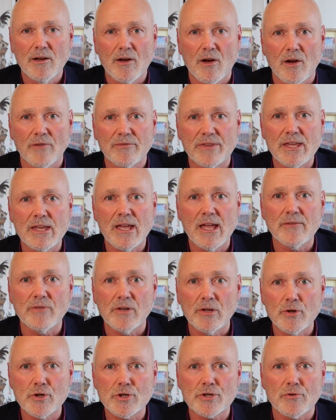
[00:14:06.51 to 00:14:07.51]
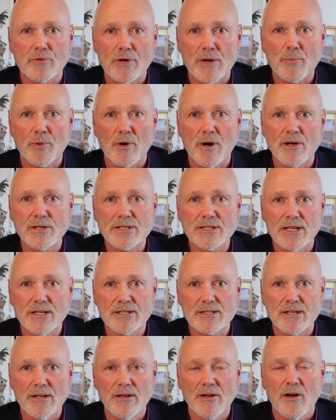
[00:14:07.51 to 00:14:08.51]
of the evolutionary
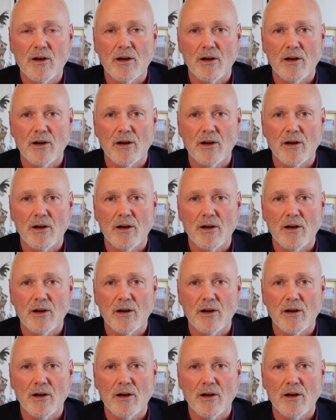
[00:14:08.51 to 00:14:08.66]
process